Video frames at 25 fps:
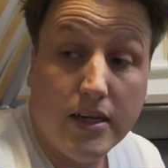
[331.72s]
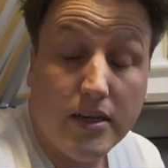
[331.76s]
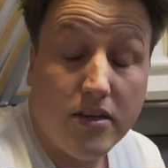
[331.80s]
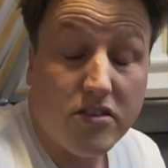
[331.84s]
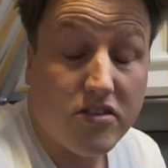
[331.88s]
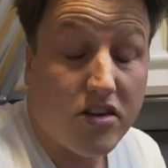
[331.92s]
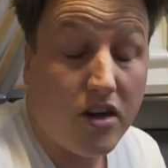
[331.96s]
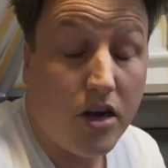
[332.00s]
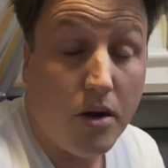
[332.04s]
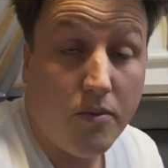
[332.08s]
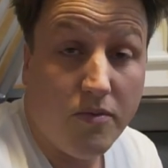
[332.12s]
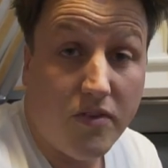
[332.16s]

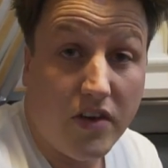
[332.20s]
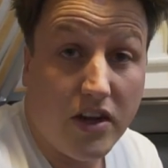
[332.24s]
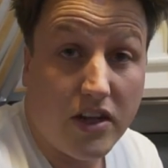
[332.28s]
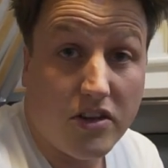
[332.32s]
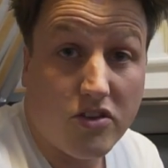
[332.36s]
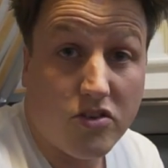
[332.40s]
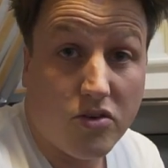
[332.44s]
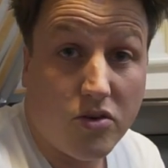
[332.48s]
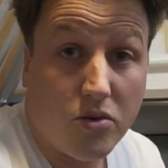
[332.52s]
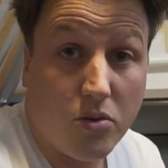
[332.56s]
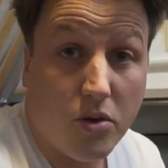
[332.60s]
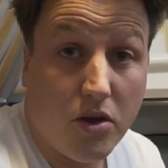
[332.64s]
So hopefully
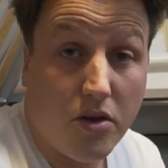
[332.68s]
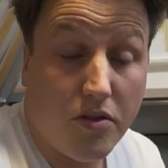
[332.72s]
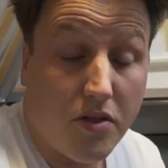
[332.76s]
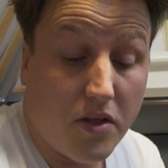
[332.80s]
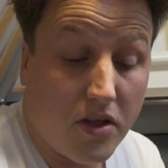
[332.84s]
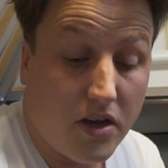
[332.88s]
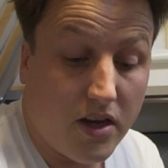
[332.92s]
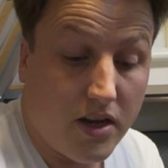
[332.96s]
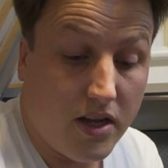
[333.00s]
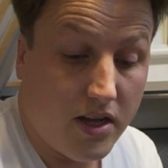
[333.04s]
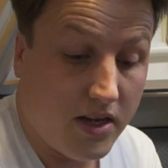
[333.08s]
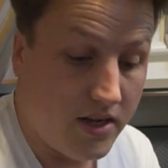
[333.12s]
it's all worth
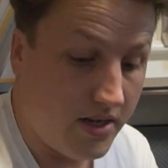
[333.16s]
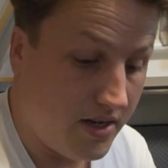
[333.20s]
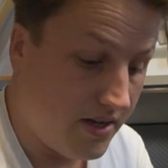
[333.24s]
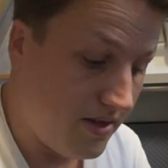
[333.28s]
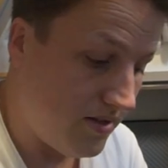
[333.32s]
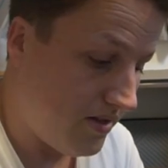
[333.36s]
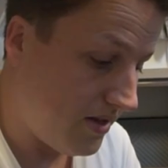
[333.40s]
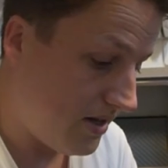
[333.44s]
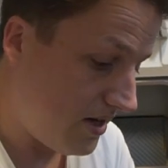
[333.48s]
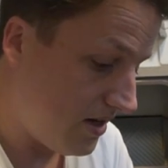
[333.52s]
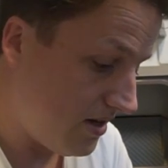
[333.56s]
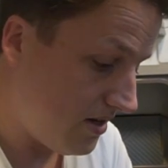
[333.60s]
it. I
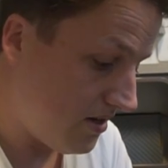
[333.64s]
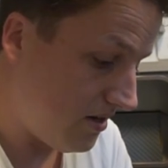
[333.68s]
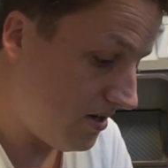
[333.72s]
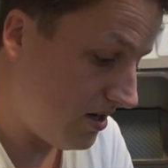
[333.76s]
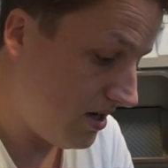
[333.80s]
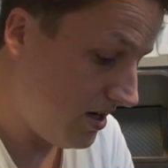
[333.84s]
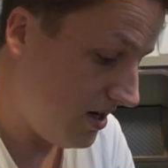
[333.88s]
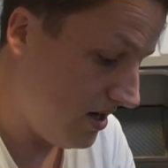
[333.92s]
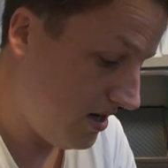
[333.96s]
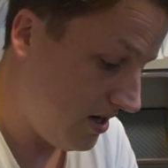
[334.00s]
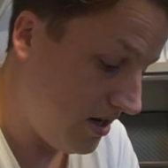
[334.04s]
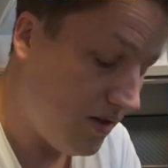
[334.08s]
think
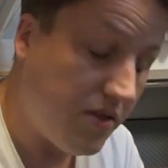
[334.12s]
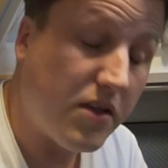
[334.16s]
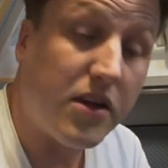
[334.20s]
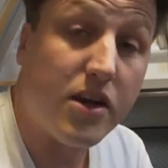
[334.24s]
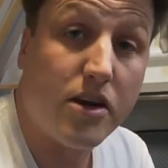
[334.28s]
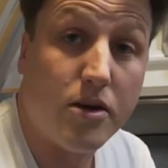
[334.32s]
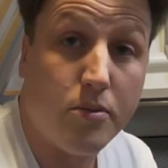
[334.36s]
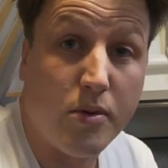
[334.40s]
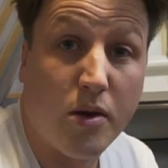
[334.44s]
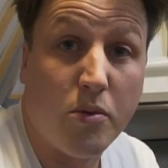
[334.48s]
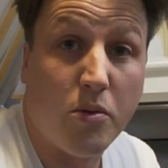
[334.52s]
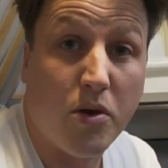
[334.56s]

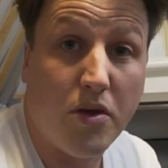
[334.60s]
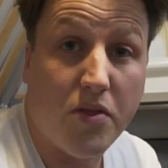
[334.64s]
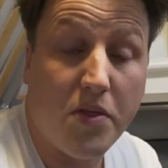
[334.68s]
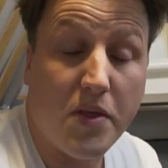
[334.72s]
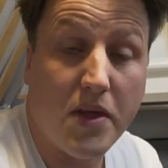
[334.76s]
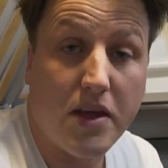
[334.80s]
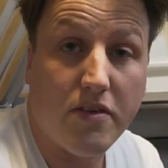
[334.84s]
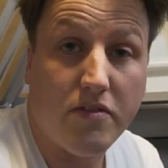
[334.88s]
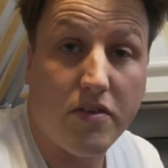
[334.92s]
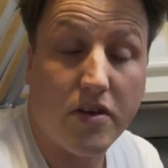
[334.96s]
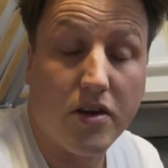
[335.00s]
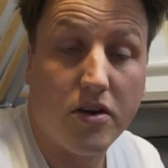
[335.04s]
it'll be worth
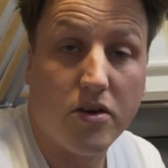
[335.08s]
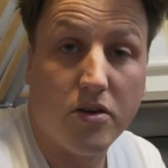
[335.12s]
the effort.